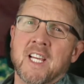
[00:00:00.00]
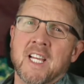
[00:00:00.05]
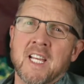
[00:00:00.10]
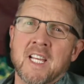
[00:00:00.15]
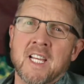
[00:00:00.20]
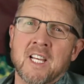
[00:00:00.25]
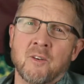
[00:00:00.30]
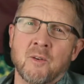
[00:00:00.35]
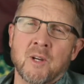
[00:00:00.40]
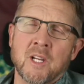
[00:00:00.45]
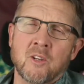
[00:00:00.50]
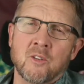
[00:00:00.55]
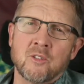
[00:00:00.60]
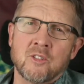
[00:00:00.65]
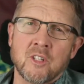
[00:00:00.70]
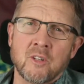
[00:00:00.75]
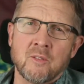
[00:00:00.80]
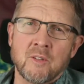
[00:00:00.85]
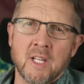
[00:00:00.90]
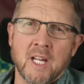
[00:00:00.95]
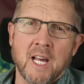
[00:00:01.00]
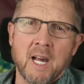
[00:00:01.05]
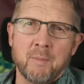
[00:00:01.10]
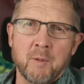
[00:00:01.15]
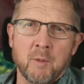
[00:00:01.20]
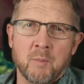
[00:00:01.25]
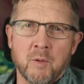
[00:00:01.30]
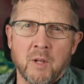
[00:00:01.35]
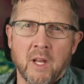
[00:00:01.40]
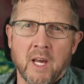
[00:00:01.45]
He looked in a really
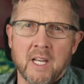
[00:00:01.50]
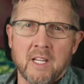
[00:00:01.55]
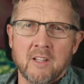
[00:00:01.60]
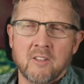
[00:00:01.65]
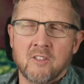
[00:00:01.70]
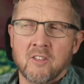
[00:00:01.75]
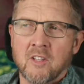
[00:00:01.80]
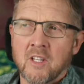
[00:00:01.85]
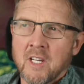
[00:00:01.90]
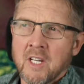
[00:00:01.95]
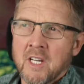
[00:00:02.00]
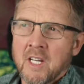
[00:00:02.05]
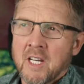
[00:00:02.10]
happy place.